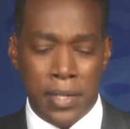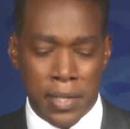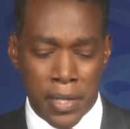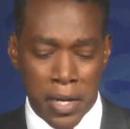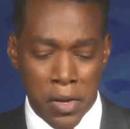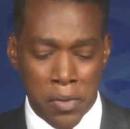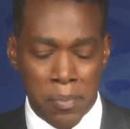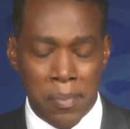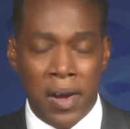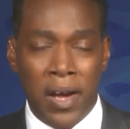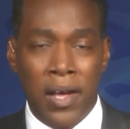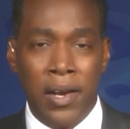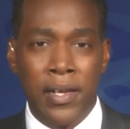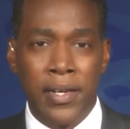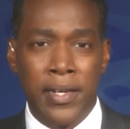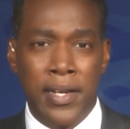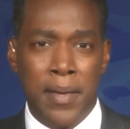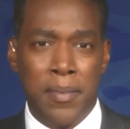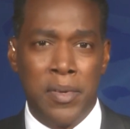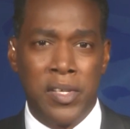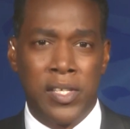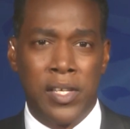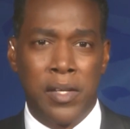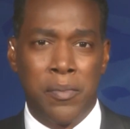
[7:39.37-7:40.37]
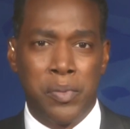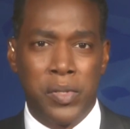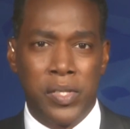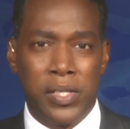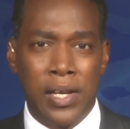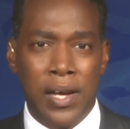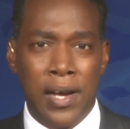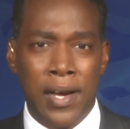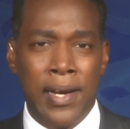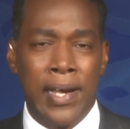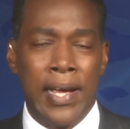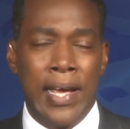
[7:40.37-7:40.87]
Nirmalla
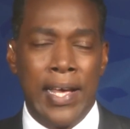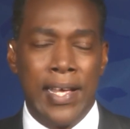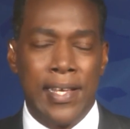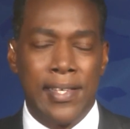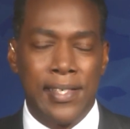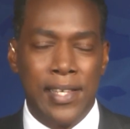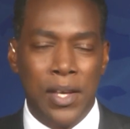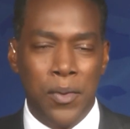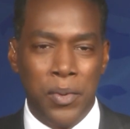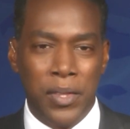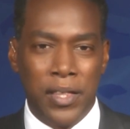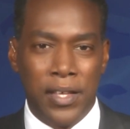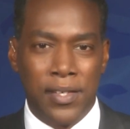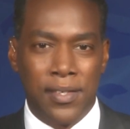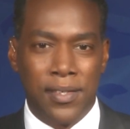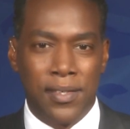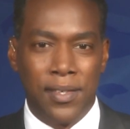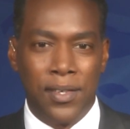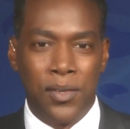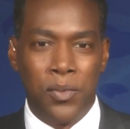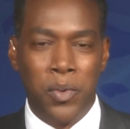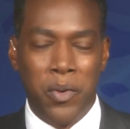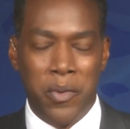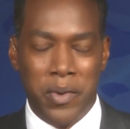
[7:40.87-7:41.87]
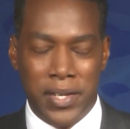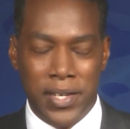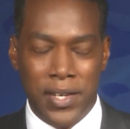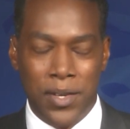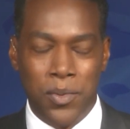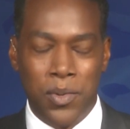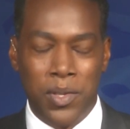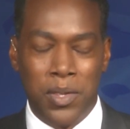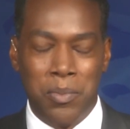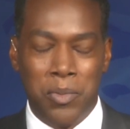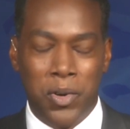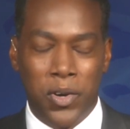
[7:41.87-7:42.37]
Debysingh-Persad. Stay with us. We
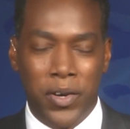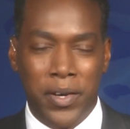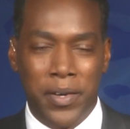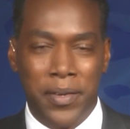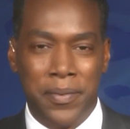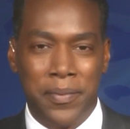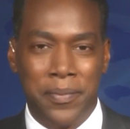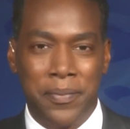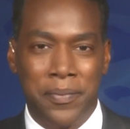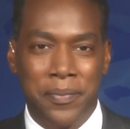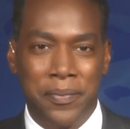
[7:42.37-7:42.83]
return with more.